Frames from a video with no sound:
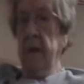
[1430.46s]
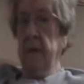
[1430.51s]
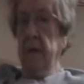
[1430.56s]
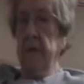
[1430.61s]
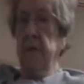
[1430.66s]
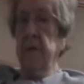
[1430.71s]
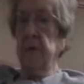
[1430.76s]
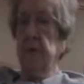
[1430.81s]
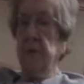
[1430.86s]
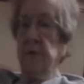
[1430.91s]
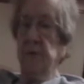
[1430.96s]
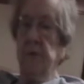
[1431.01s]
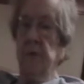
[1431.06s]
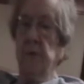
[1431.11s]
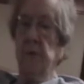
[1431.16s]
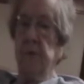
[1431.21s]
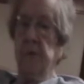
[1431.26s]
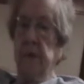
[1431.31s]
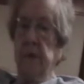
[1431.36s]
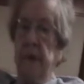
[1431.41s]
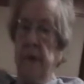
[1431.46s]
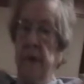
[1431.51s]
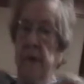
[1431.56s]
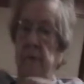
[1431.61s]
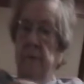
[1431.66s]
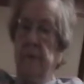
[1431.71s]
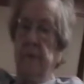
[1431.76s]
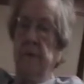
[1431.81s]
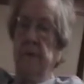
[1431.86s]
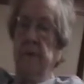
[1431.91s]
you could fold it
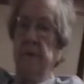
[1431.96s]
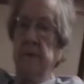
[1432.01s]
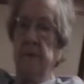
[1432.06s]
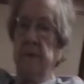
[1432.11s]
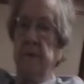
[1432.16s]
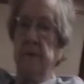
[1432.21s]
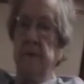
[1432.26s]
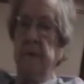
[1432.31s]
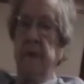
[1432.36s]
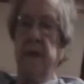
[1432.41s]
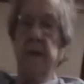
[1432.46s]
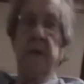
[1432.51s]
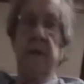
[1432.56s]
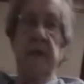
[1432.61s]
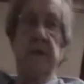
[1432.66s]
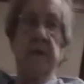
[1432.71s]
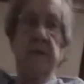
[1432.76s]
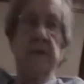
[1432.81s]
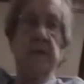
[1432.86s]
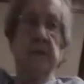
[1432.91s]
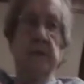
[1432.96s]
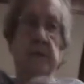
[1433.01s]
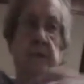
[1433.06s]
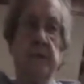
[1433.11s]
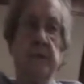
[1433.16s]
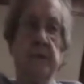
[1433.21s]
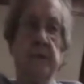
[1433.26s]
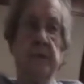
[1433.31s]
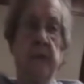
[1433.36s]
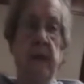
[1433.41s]
up. It was like two
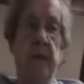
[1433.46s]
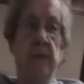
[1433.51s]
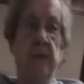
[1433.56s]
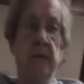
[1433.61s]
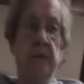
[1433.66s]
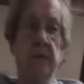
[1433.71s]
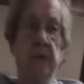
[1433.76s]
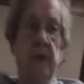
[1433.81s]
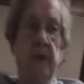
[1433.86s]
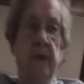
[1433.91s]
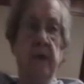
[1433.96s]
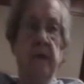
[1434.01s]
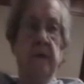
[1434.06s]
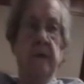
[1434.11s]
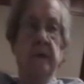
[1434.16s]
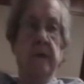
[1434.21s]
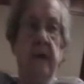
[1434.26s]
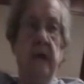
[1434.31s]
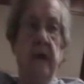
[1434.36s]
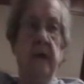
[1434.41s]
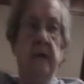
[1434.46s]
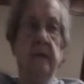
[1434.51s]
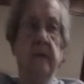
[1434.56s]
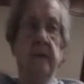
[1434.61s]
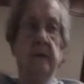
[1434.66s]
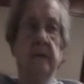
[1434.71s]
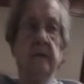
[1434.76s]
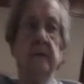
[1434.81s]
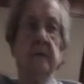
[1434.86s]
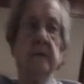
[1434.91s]
tables on each side.
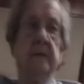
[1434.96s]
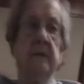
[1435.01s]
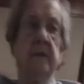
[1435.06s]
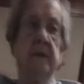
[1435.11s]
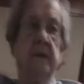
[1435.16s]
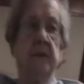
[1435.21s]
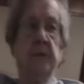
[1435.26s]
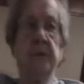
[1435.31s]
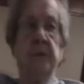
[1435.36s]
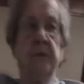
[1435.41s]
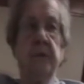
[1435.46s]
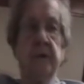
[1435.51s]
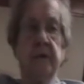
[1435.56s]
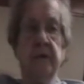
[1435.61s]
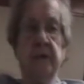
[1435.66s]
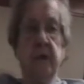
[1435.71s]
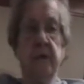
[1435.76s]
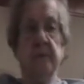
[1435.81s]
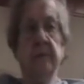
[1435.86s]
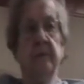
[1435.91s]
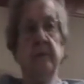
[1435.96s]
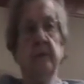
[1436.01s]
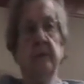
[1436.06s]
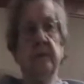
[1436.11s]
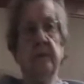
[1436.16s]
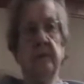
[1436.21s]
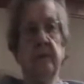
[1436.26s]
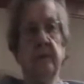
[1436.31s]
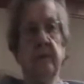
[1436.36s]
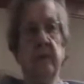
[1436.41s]
And you put a tub
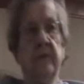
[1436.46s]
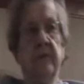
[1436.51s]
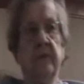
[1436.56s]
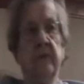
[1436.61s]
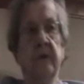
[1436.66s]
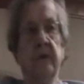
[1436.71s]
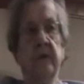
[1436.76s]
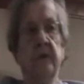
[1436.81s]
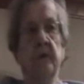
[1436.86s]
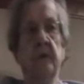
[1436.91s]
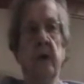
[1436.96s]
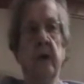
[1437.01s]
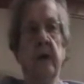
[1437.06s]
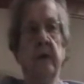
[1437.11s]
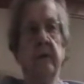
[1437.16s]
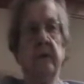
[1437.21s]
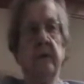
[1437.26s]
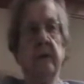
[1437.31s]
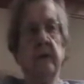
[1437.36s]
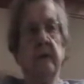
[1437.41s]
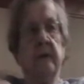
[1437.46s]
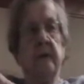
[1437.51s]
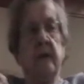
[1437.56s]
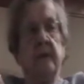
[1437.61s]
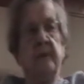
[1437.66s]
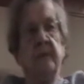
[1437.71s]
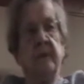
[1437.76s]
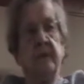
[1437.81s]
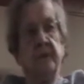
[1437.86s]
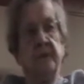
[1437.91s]
of clear water in a
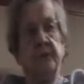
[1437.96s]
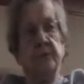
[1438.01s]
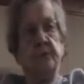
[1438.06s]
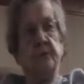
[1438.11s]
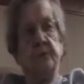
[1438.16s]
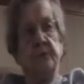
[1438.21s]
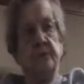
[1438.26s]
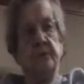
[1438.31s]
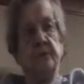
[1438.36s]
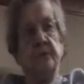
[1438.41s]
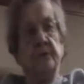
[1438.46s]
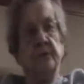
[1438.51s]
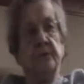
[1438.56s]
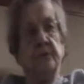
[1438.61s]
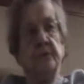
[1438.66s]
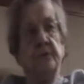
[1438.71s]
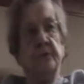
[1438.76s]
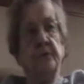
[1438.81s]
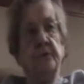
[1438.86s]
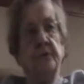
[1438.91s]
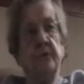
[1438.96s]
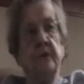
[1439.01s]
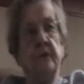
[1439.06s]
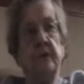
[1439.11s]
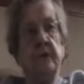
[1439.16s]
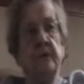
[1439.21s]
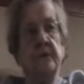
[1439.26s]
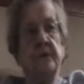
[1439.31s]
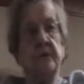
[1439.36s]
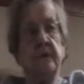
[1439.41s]
tub that you were doing your
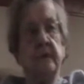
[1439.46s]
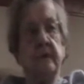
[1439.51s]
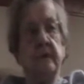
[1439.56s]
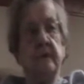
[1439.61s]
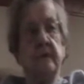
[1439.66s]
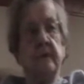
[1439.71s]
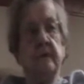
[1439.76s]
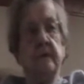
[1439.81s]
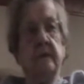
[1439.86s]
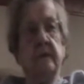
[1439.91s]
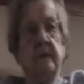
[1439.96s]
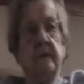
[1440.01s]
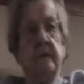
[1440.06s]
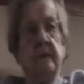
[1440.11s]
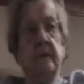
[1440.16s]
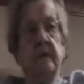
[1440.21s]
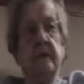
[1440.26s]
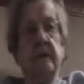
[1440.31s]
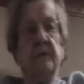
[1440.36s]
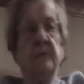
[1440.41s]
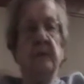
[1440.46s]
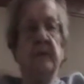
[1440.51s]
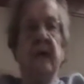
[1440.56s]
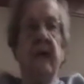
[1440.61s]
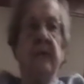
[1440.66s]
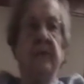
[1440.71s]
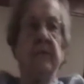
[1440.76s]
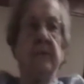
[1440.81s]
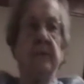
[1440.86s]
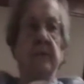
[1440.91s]
clothes in. Then we'd
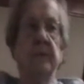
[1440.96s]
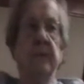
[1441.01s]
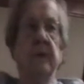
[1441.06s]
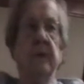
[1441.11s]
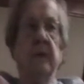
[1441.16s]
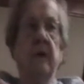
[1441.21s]
have to wring